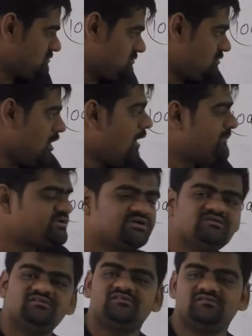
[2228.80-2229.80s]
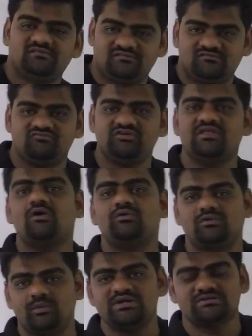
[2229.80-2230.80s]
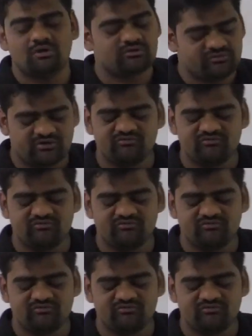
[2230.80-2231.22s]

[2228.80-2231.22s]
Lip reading: options without question, or sorry,